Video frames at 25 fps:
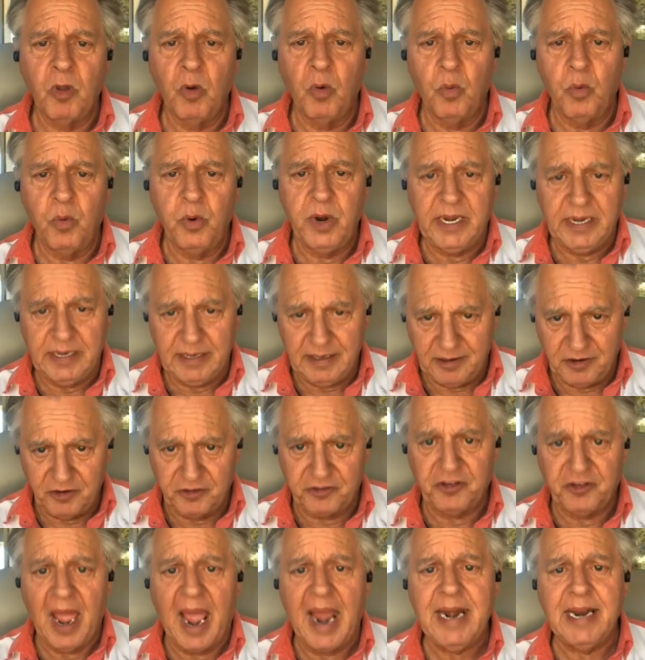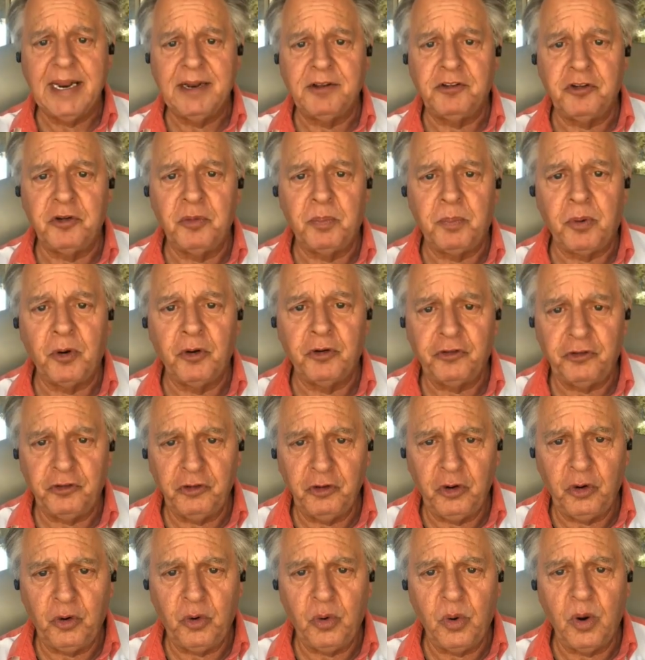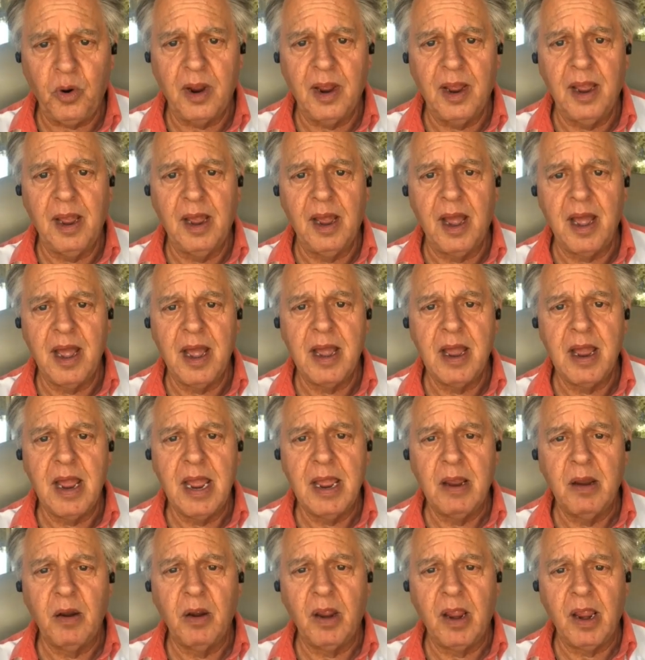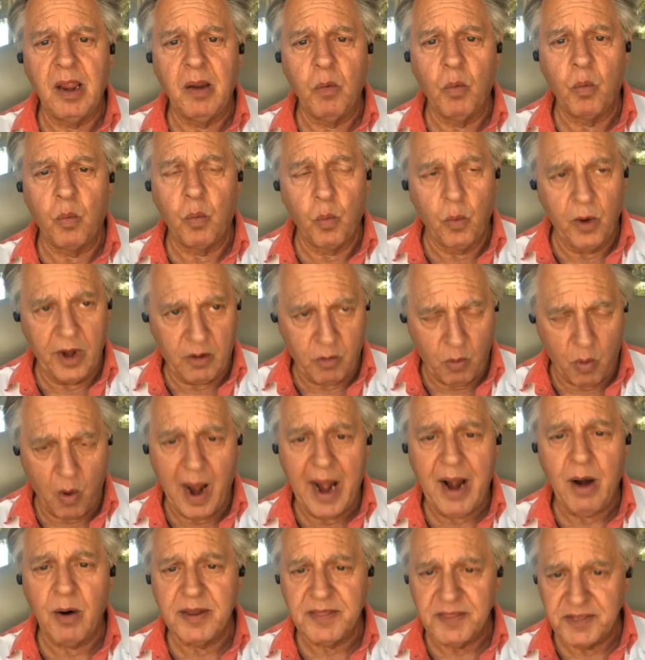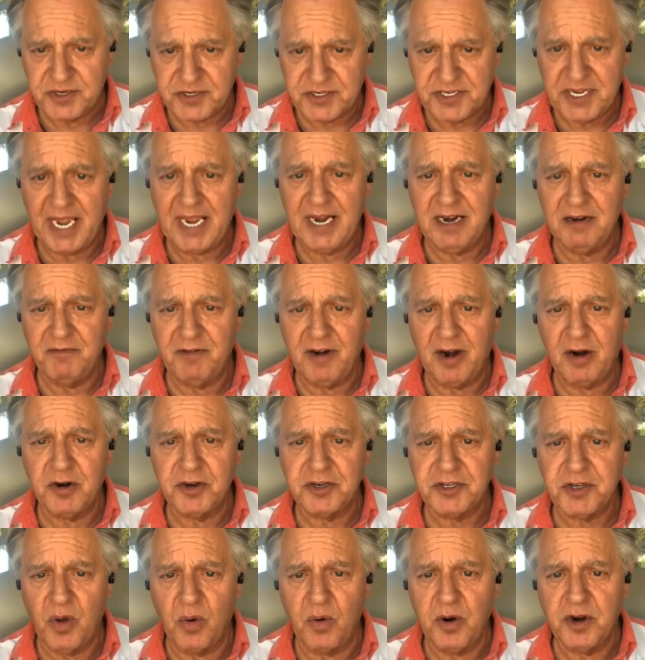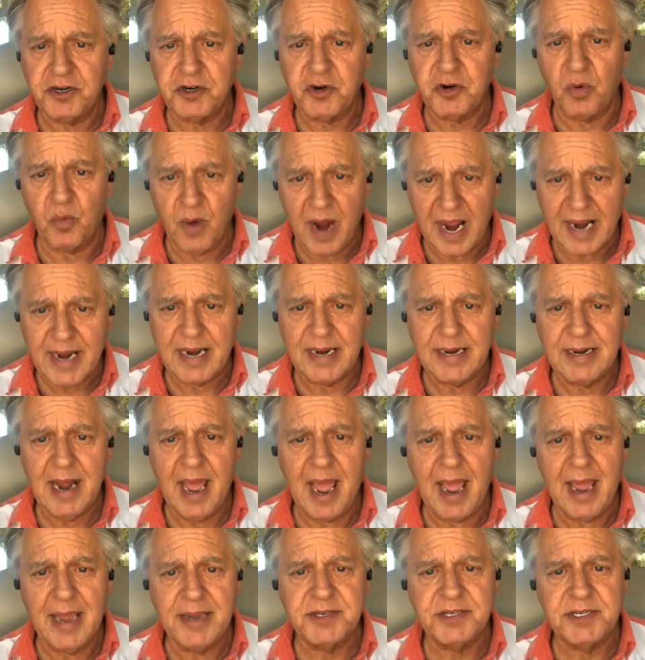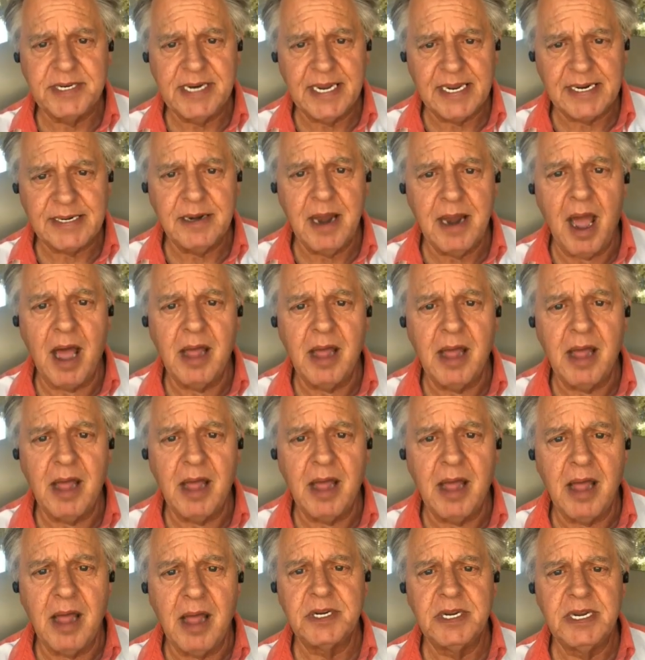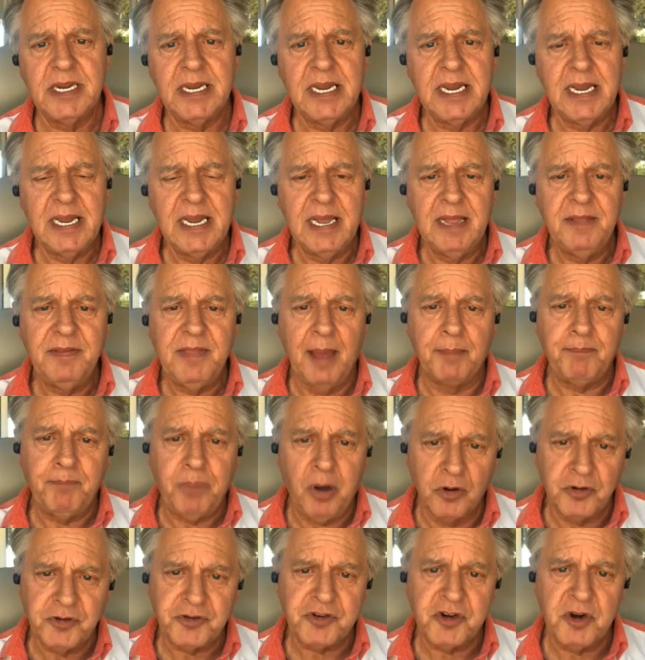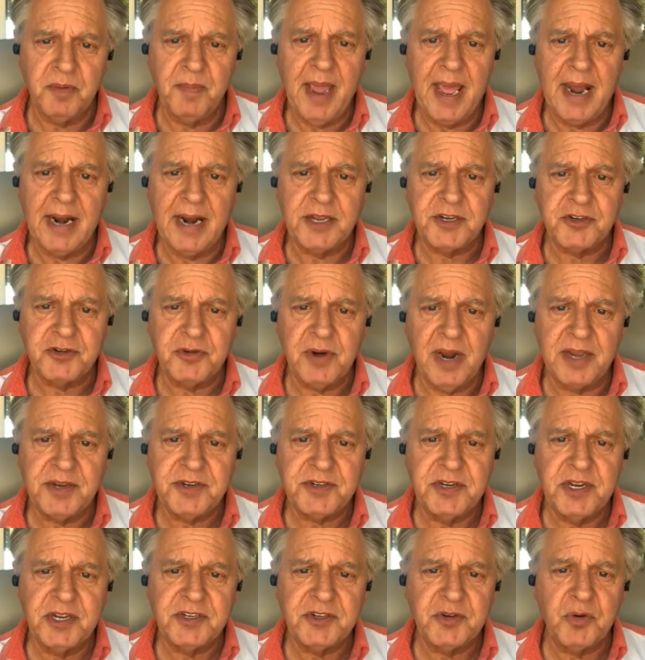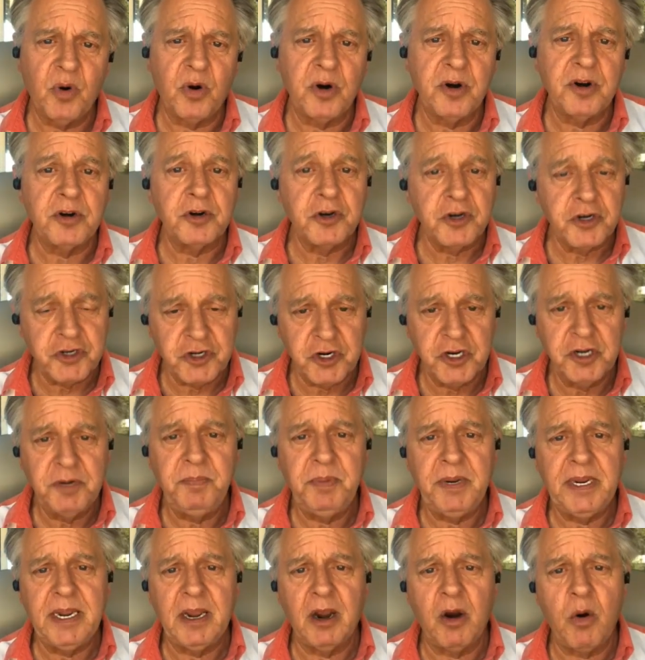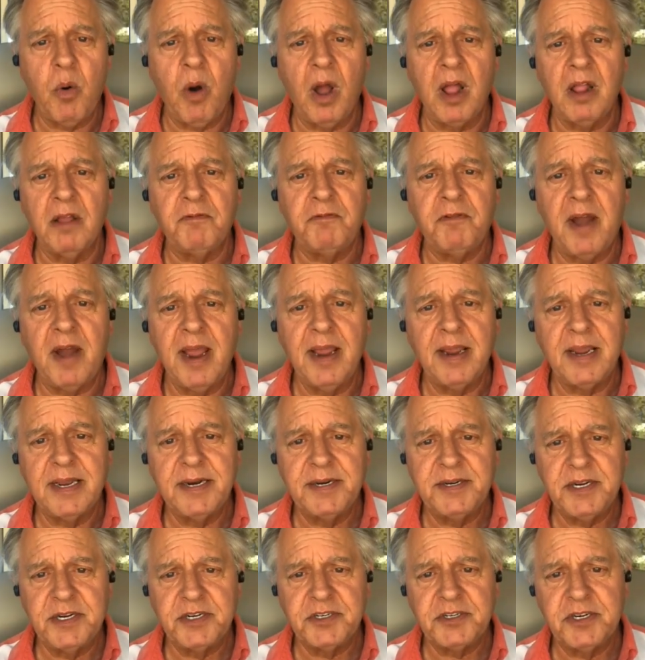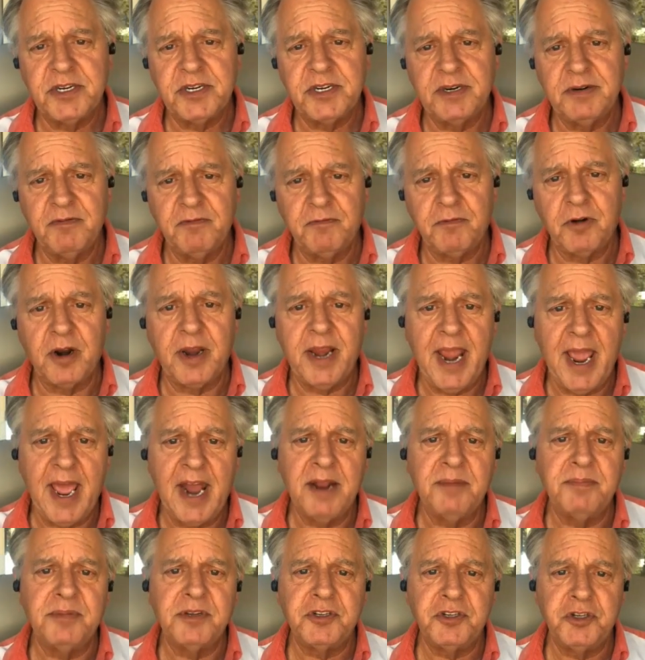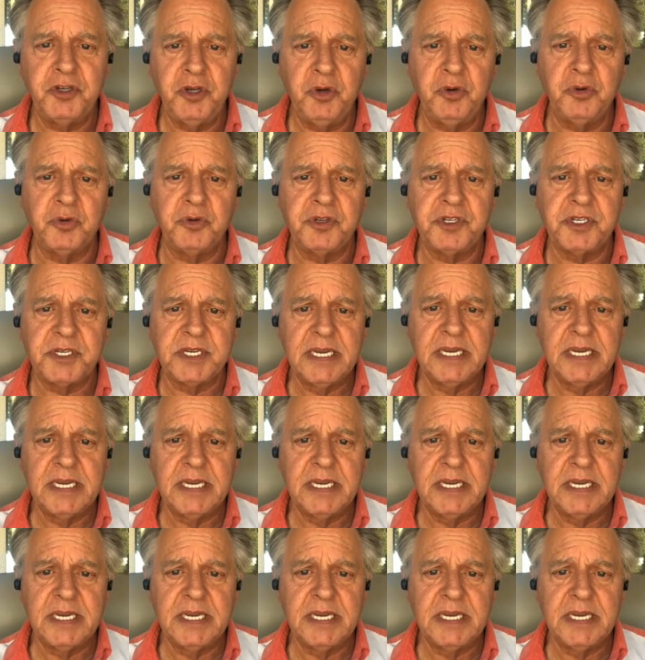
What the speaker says: We decided to pursue requiring the state of Arizona to recognize and acknowledge that post-traumatic stress disorder should be a qualifying condition for cannabis use.